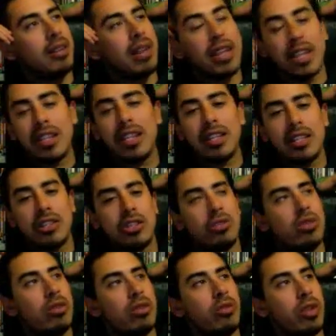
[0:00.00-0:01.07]
and they did this
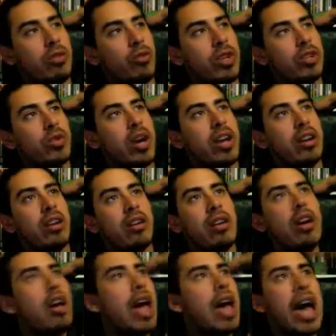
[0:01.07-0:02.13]
too when when Dwight
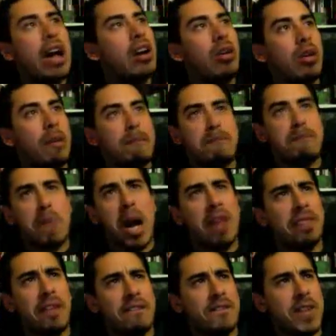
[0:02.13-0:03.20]
I don't know where bought
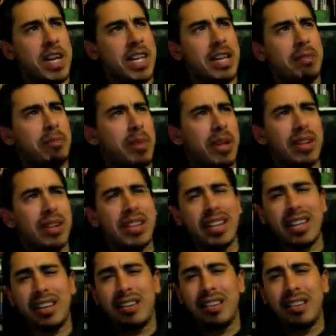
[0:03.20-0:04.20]
the fucking building?